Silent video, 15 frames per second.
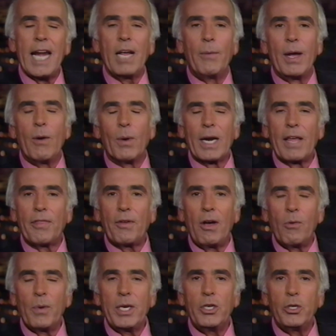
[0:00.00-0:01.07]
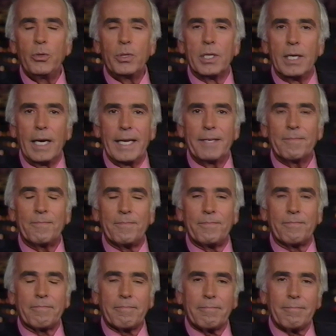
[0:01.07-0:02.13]
Anyway, what I thought we'd do tonight
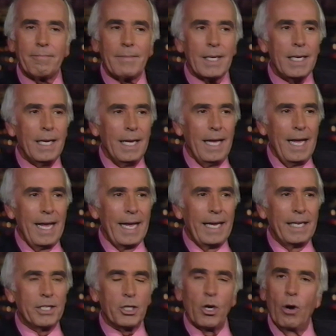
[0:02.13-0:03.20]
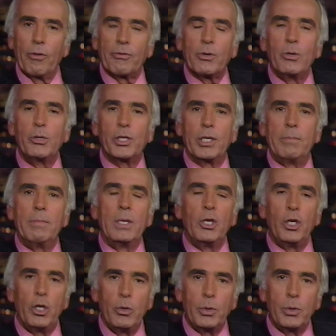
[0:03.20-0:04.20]
is go through some new